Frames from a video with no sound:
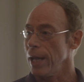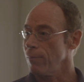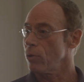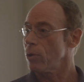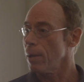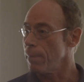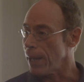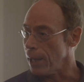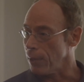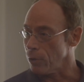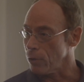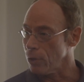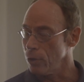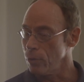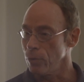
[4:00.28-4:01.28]
a naval
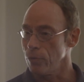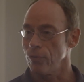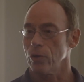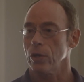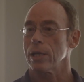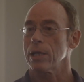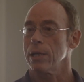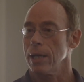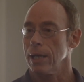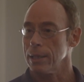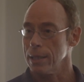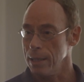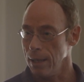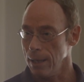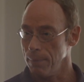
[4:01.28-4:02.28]
commander who was very
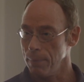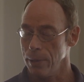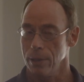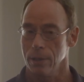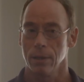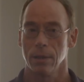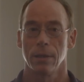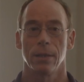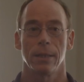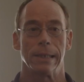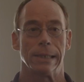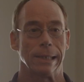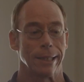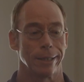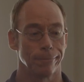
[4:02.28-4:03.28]
connected up
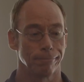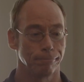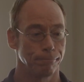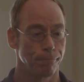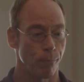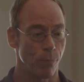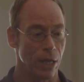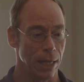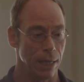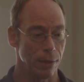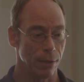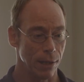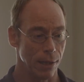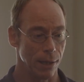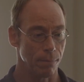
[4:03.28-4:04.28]
um,
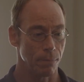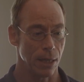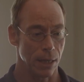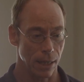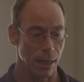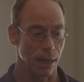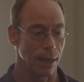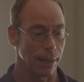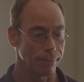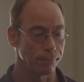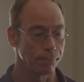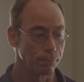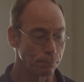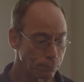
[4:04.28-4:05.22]
in the Pentagon,